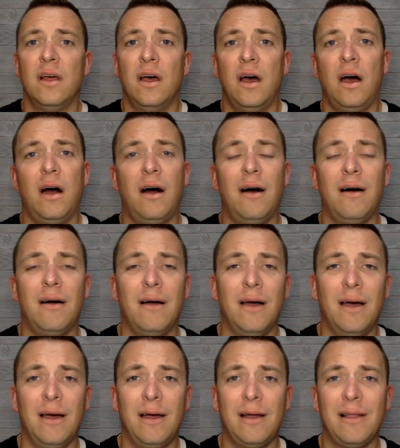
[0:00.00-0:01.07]
uh,
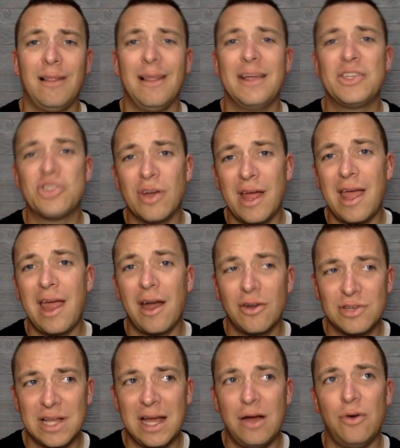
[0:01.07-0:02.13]
let your hair
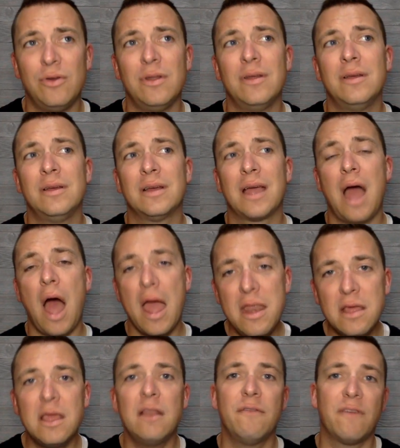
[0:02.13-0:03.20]
down, kind
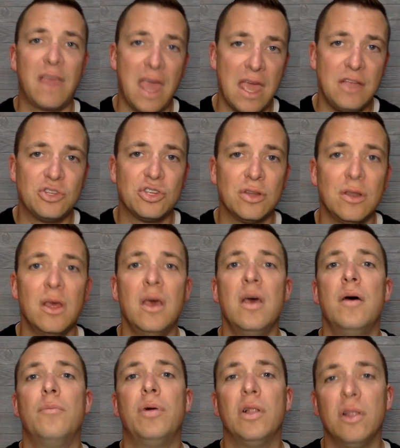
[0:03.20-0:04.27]
of get a vacation,
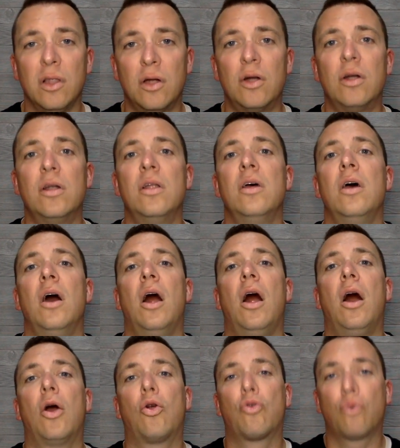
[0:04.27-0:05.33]
but learn
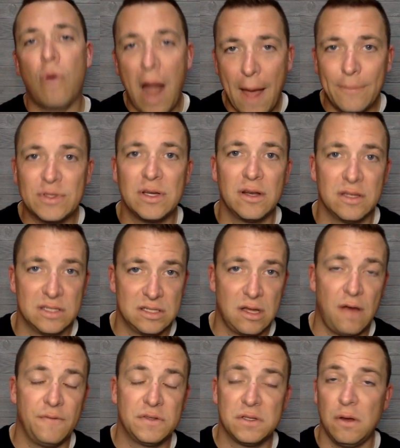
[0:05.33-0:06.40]
a crap ton of
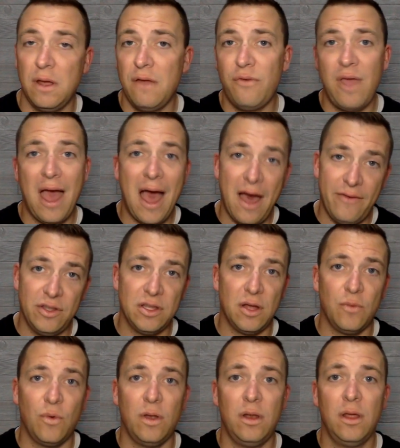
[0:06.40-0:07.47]
stuff. So if you haven't
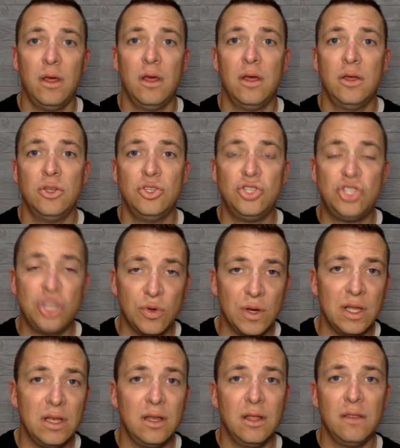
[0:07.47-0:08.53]
done one, do
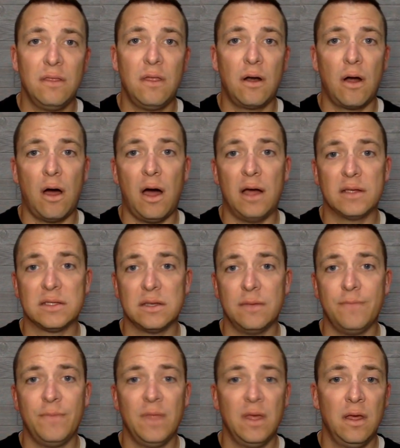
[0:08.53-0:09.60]
it. They're
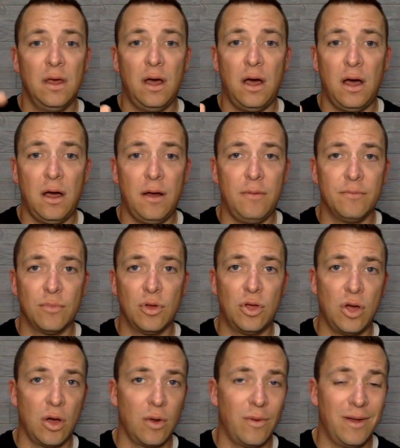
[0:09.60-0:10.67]
awesome. Um,
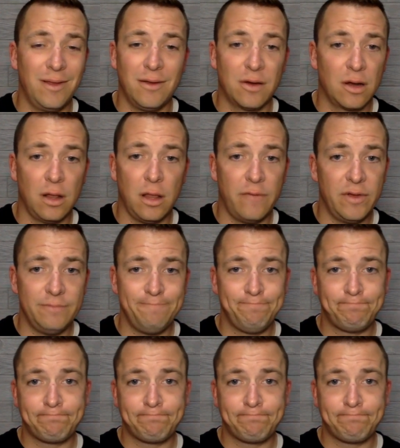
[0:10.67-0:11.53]
go to it. You're going to love it.